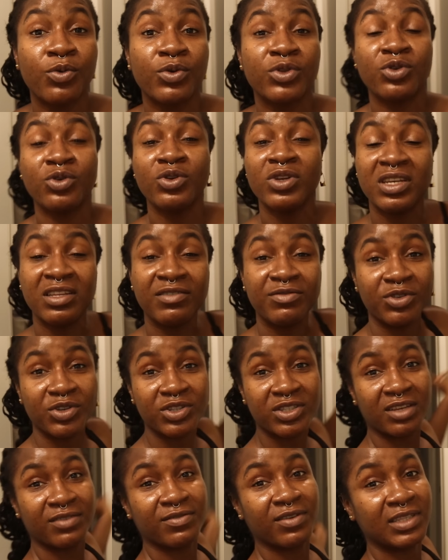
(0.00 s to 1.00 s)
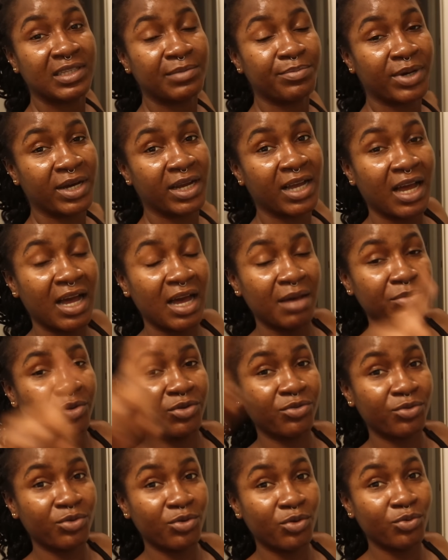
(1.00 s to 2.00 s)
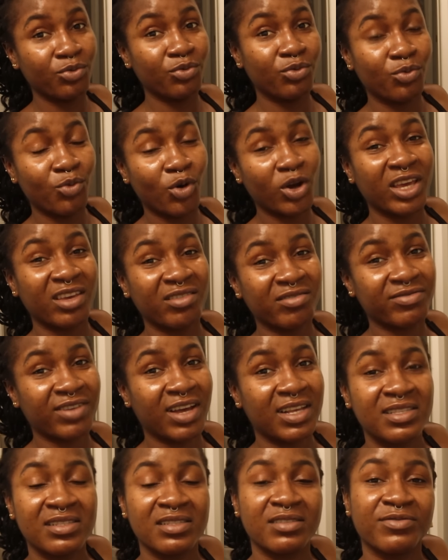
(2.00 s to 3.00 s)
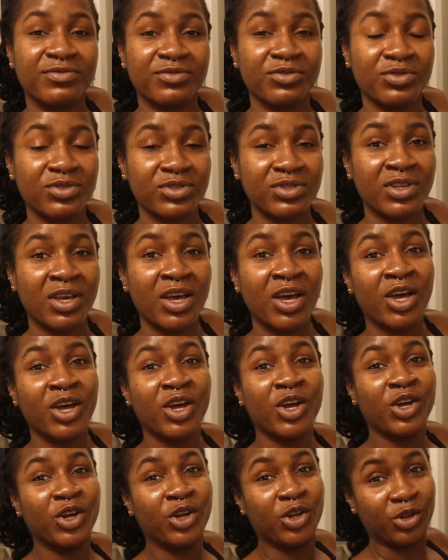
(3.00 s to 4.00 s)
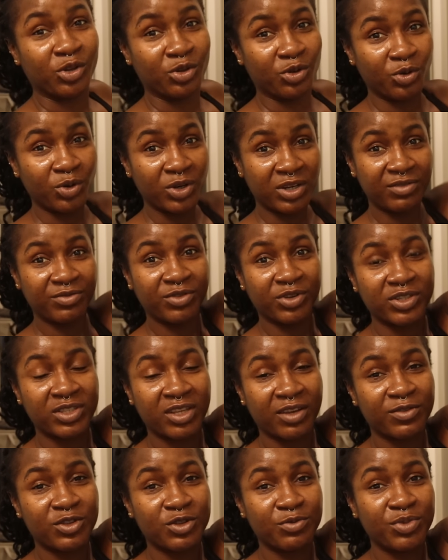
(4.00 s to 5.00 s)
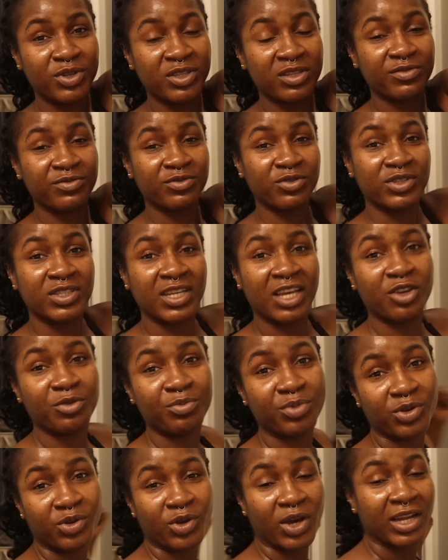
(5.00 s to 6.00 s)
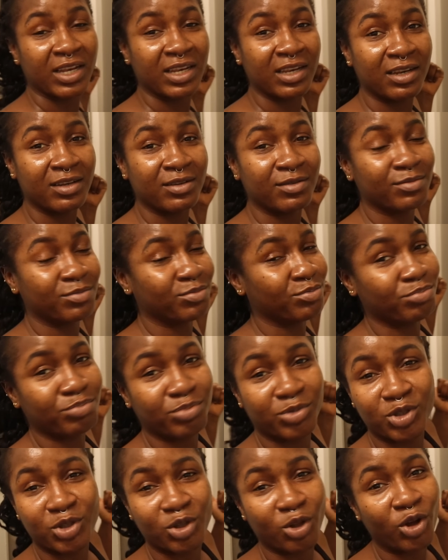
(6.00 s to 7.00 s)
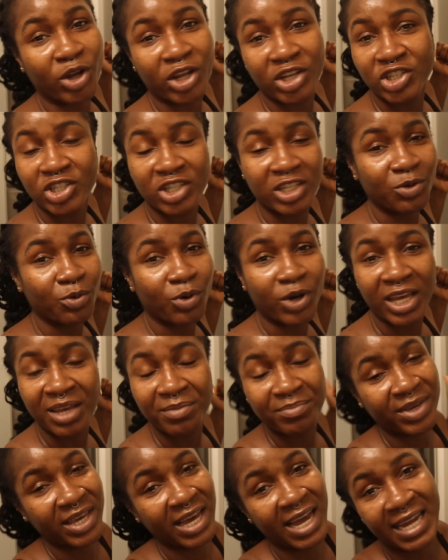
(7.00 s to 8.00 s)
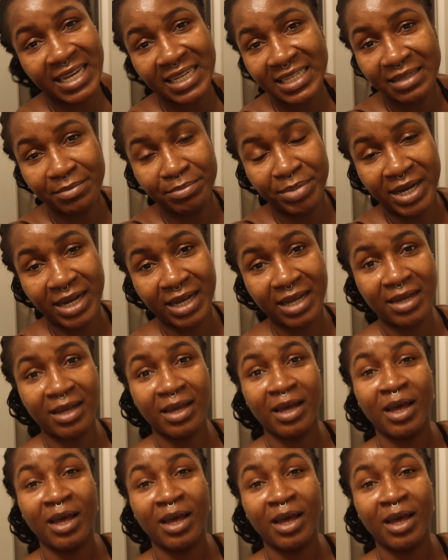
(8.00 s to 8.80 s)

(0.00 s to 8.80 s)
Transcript: Don't leave yourself on the back and be walking fast in the front. Don't leave yourself to be in the front and you are sluggishly walking behind the back.